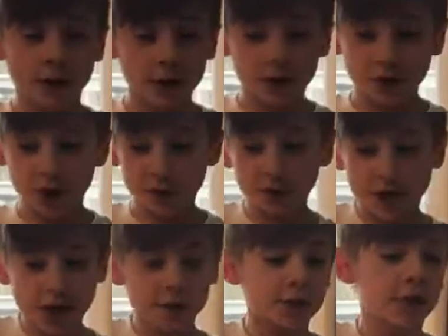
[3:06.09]
When you're done
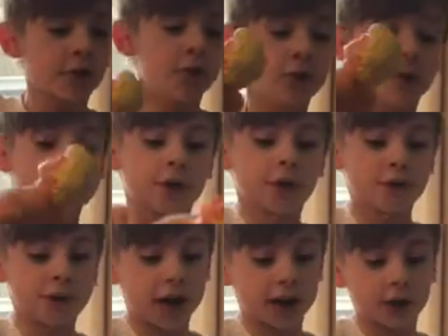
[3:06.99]
playing with him, you can put
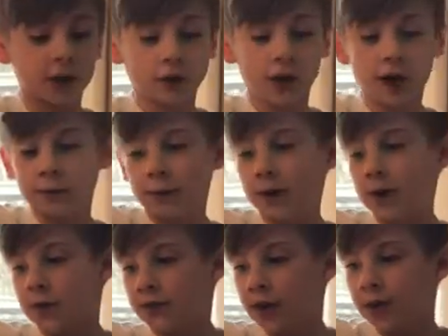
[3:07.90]
him back in the coffin,
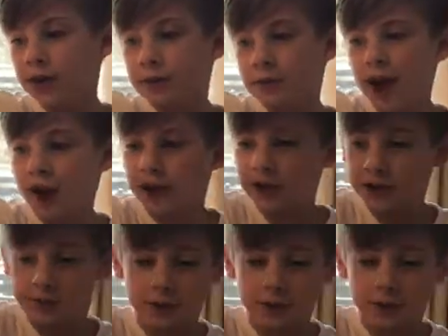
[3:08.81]
then throw it back in his